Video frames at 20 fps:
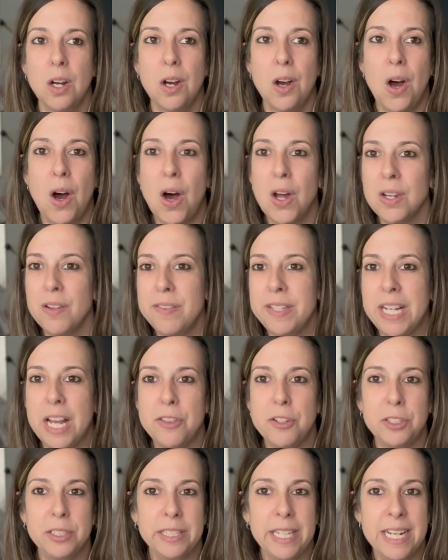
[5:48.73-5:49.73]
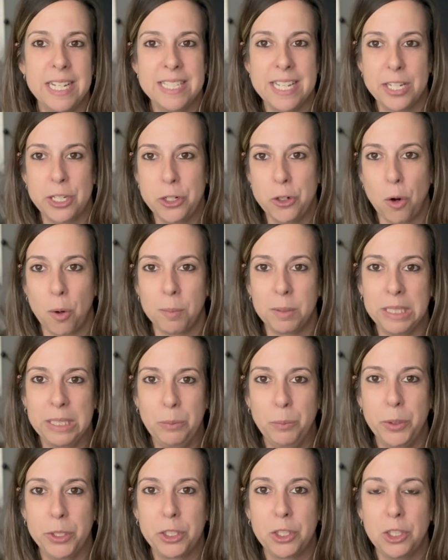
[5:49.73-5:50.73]
all of the other things that you normally
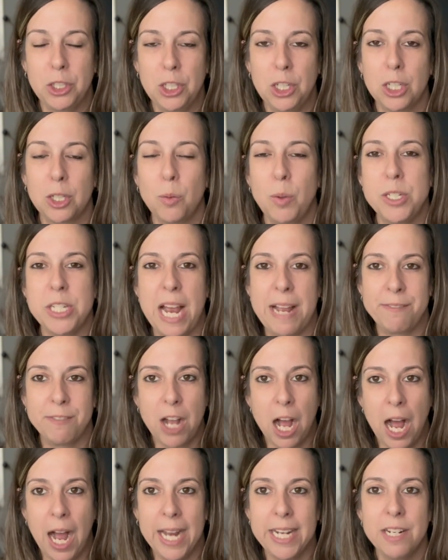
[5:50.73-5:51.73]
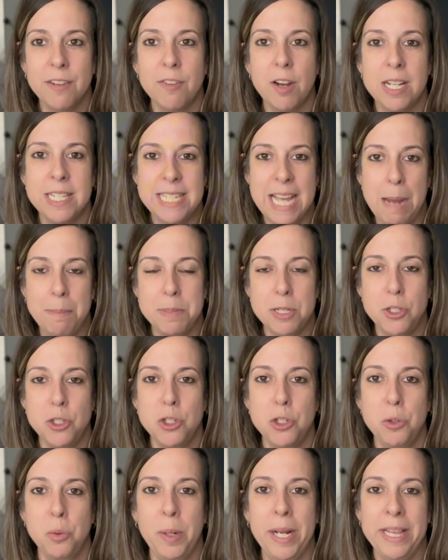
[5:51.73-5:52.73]
would cook, which I've kind of adapted
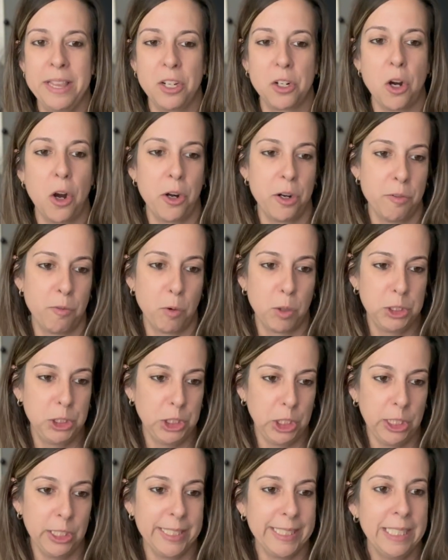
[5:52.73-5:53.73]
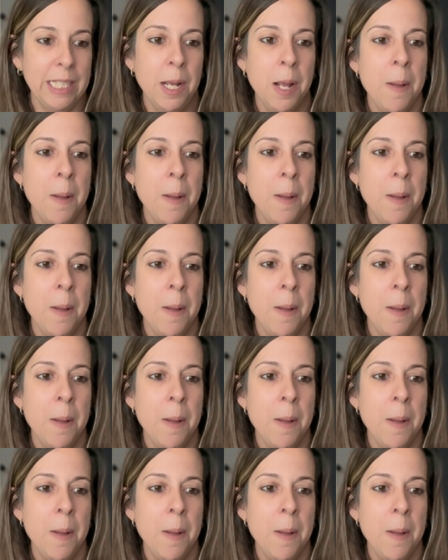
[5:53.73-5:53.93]
to in the carnivore journey.